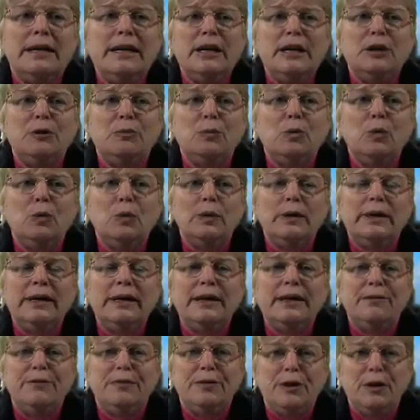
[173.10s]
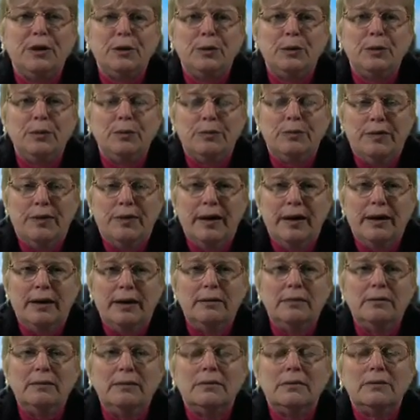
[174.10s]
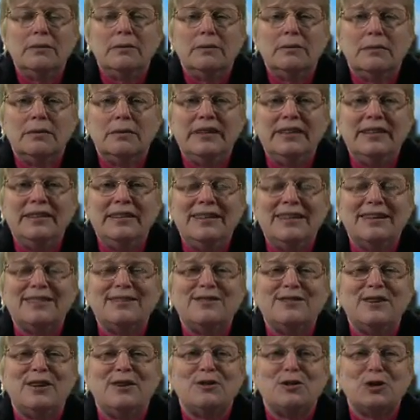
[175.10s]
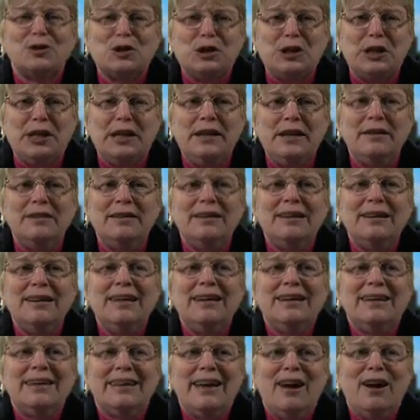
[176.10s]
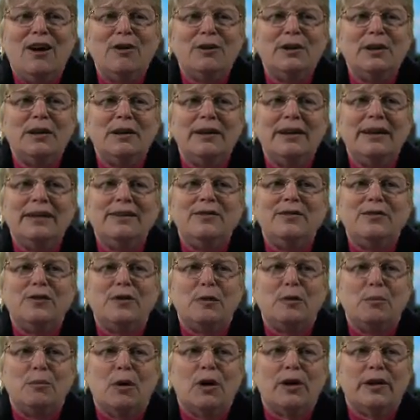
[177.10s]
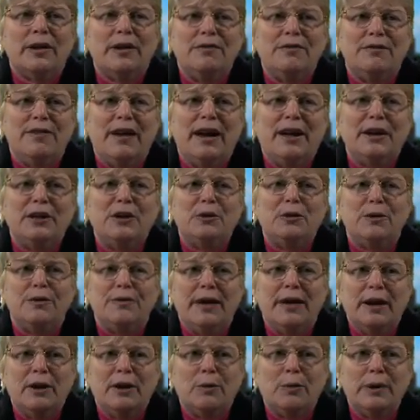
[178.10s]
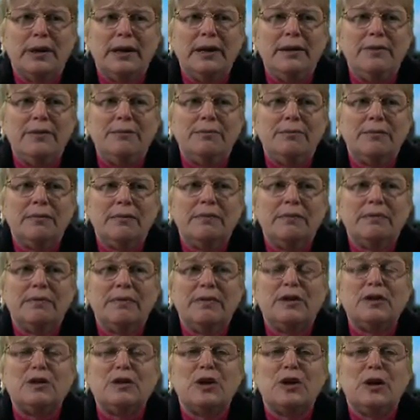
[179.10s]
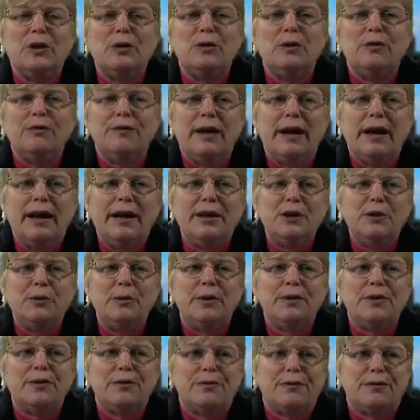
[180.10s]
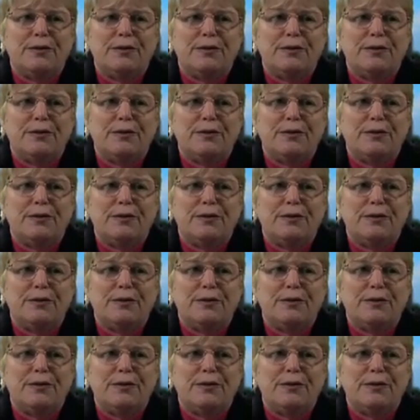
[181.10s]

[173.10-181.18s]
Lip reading: It will give you then the Excel sheet, calculates the market value of equity, the total value of the